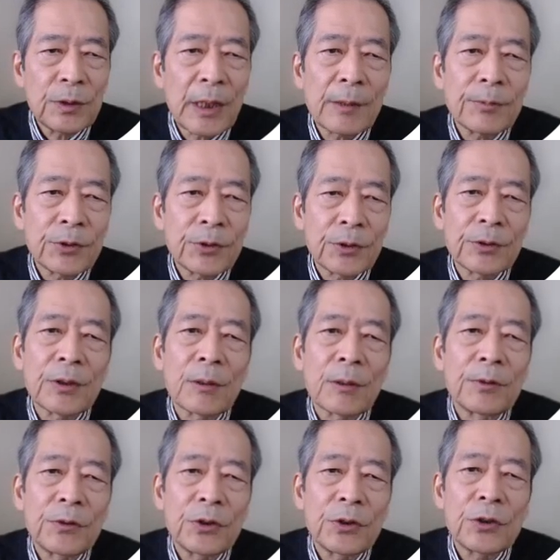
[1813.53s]
system,
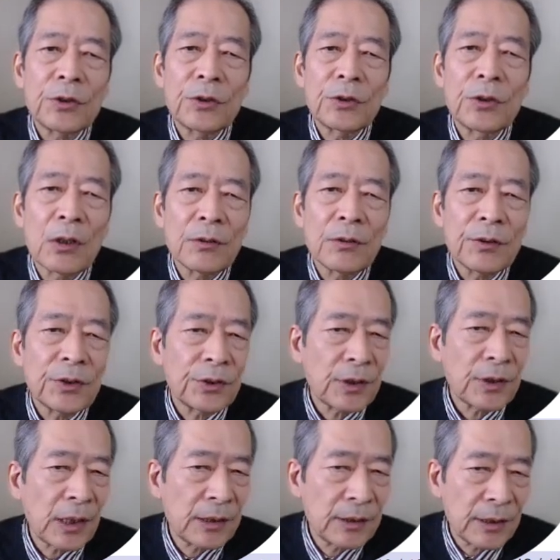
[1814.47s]
which is
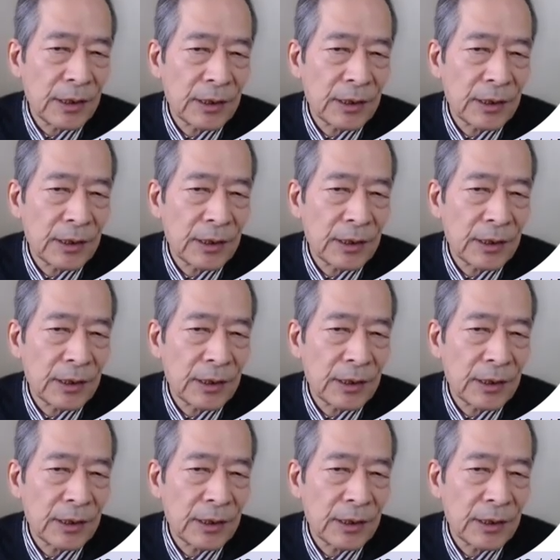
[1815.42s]
non-standard,